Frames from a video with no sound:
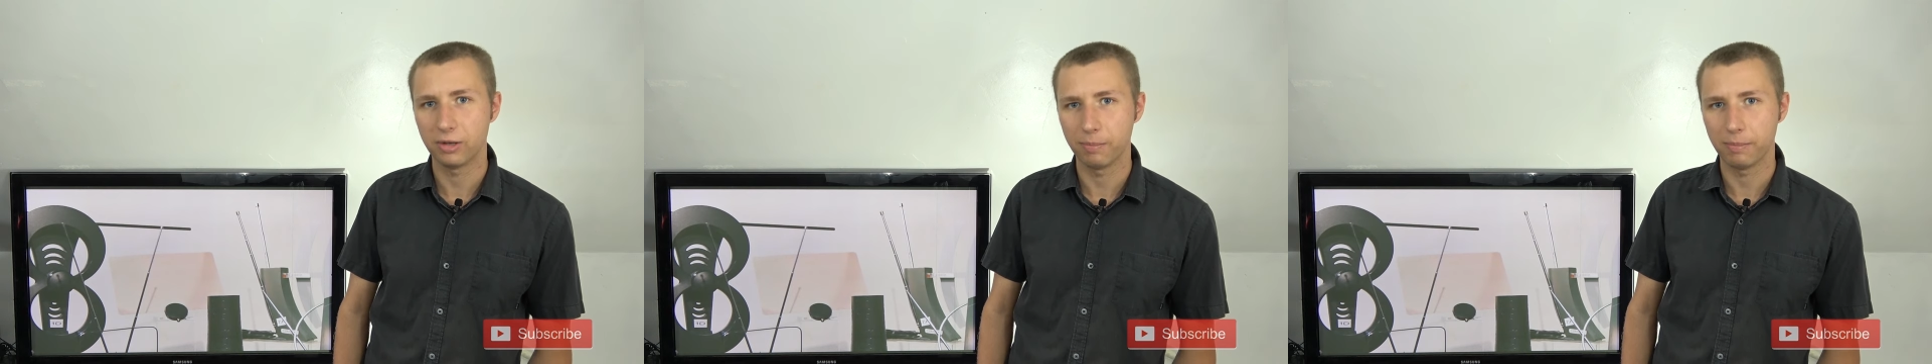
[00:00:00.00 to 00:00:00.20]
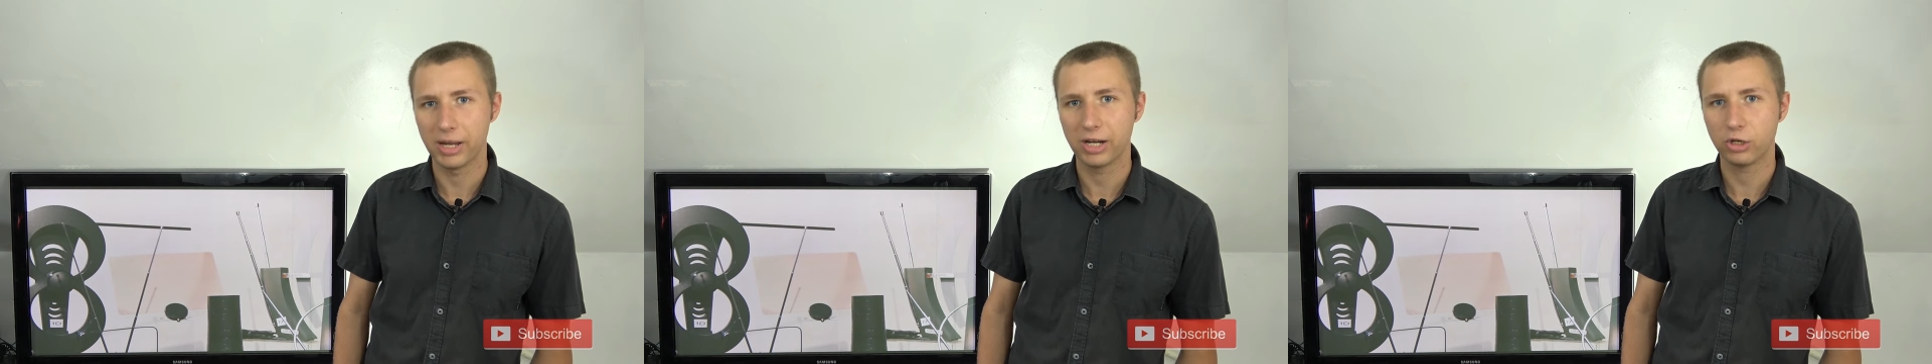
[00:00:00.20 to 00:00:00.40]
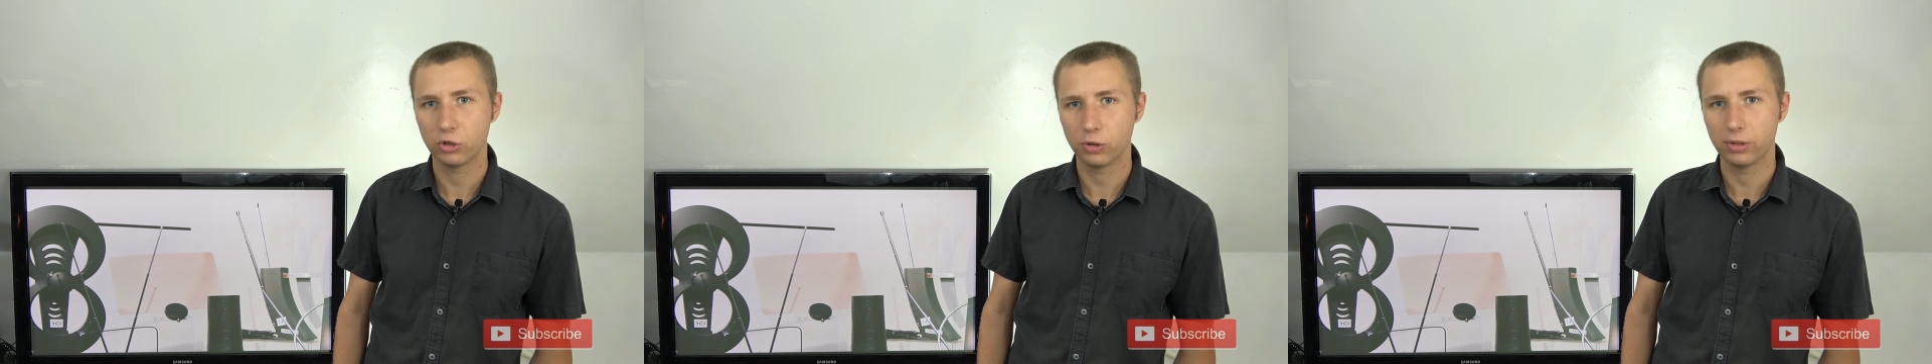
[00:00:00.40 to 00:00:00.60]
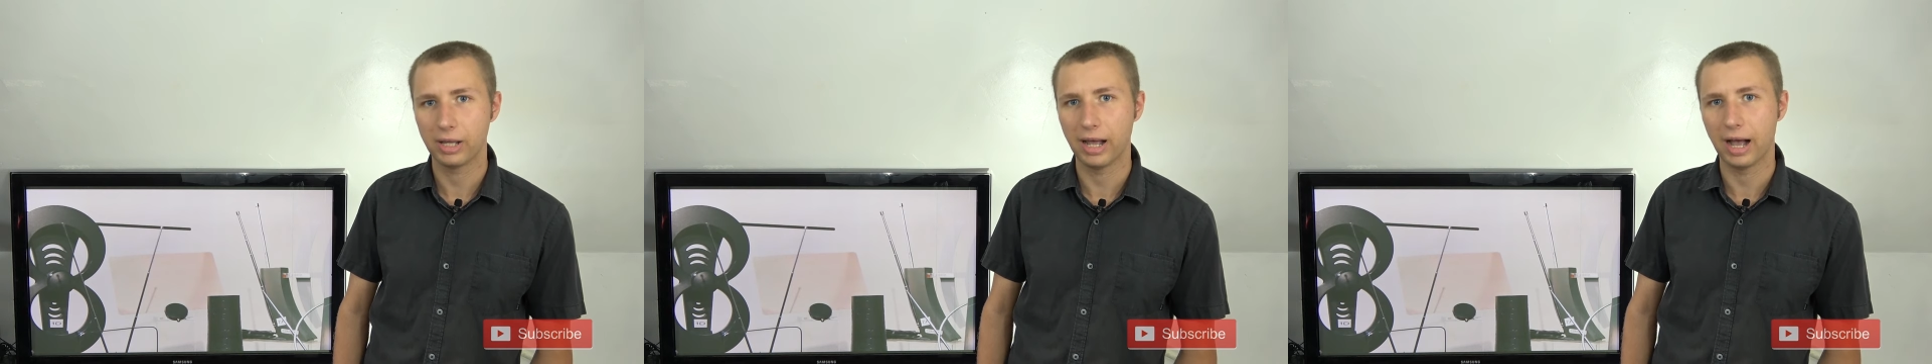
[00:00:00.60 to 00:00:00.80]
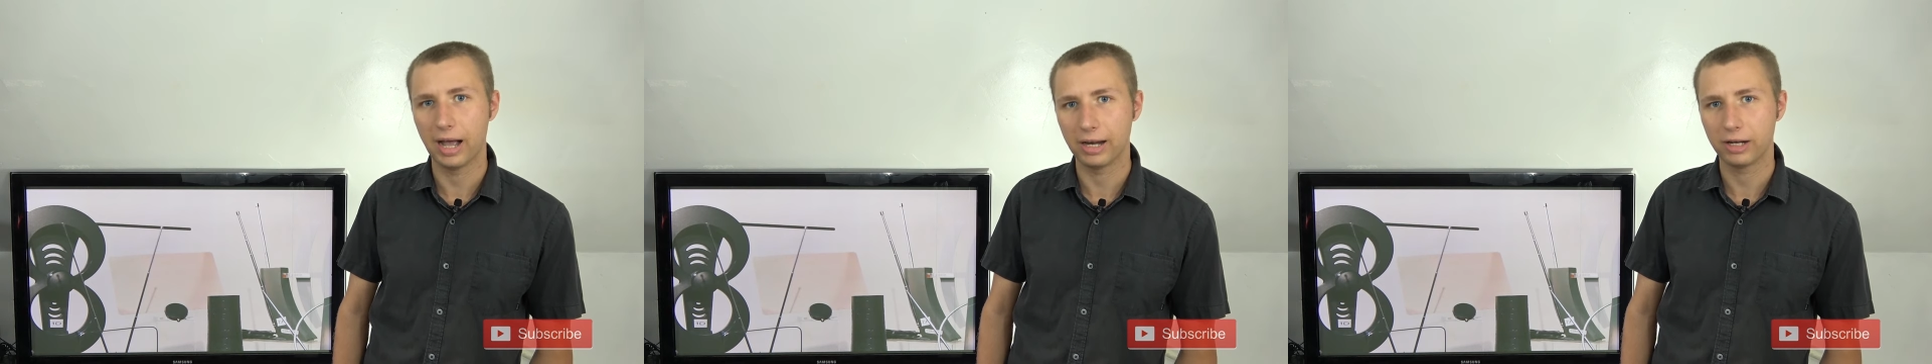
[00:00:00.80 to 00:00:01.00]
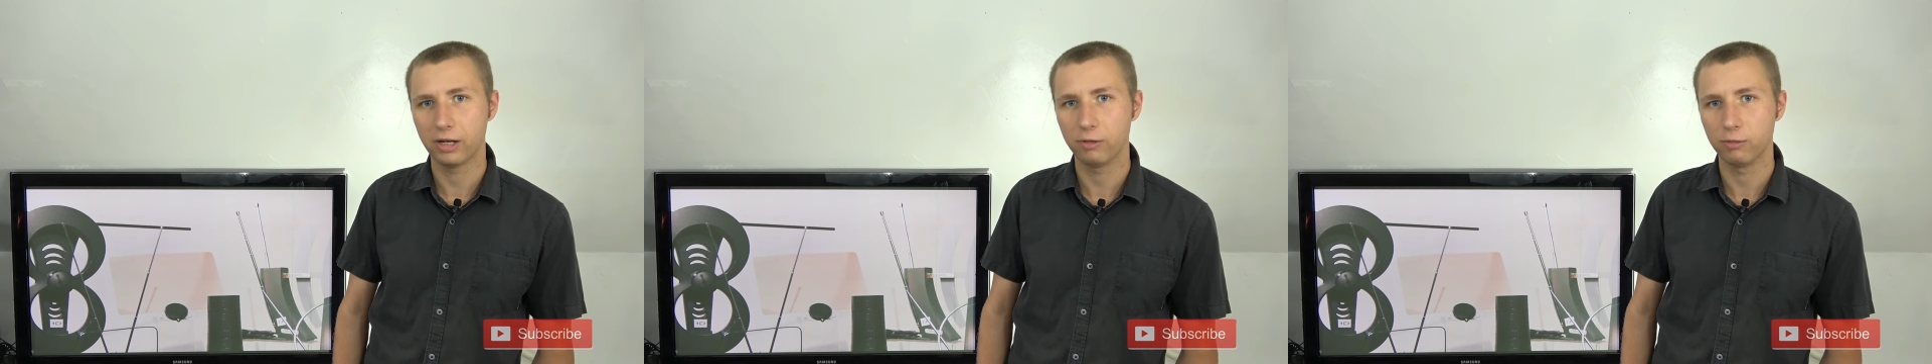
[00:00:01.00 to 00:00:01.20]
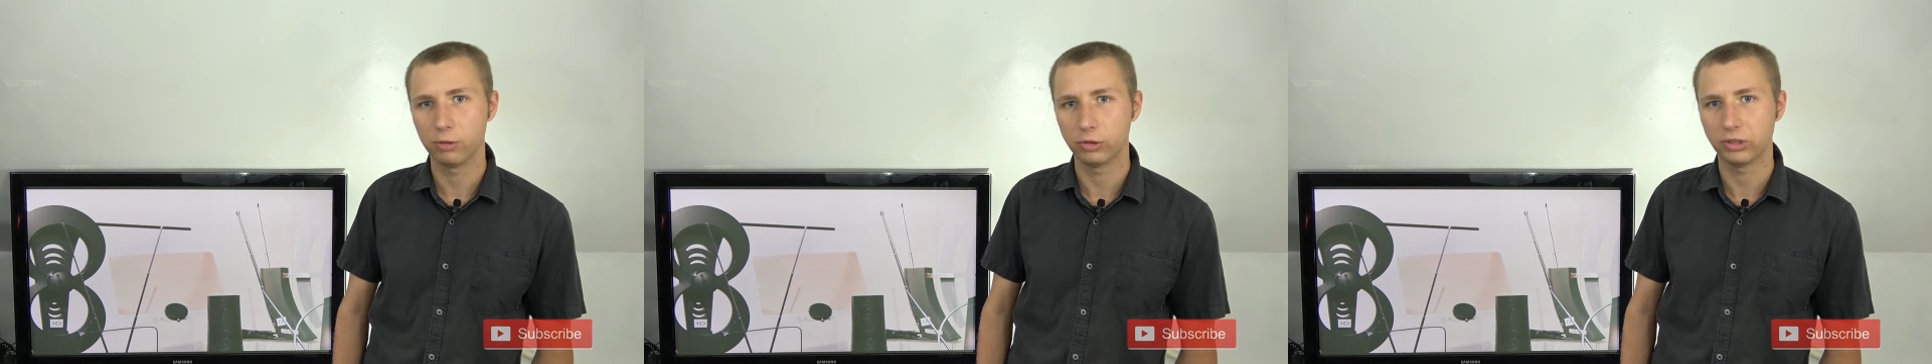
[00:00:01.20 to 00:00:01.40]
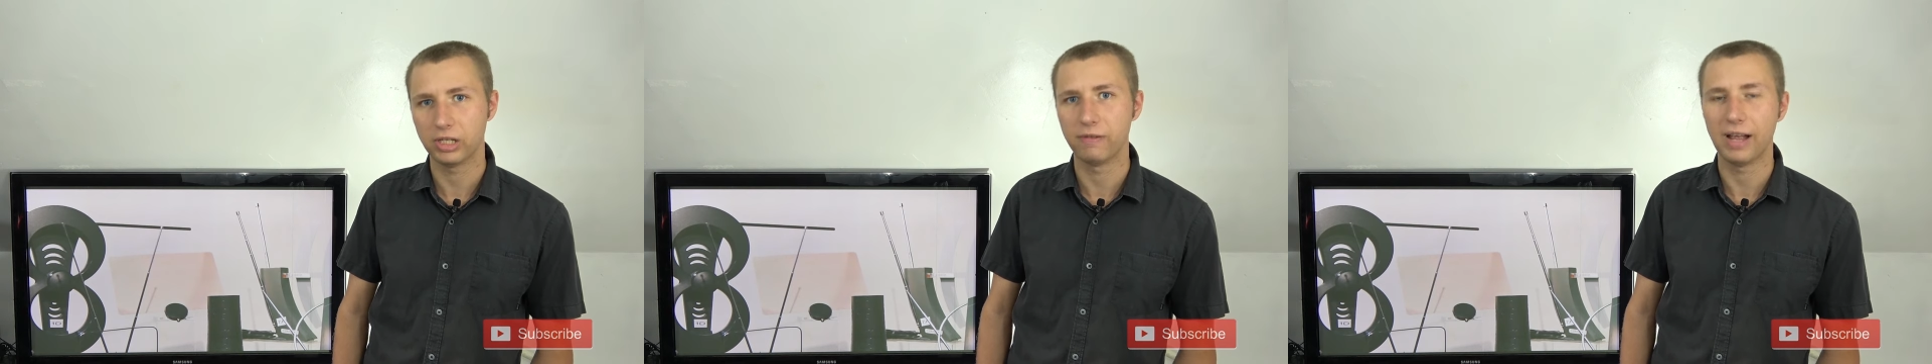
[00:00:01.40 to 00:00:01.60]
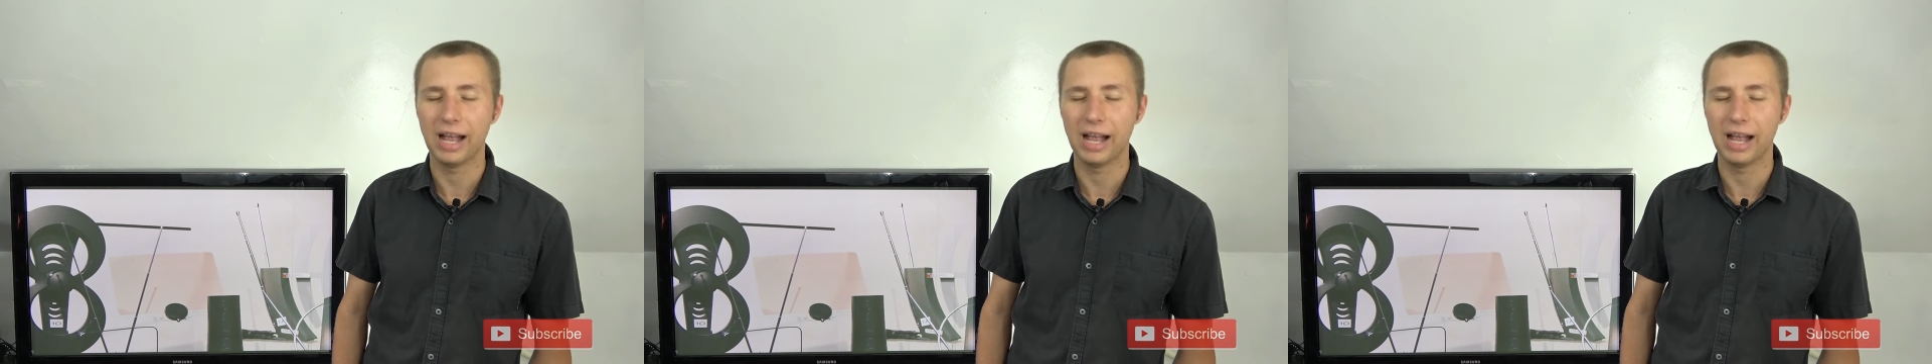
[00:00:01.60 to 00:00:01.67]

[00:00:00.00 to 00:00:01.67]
to make sure that I could receive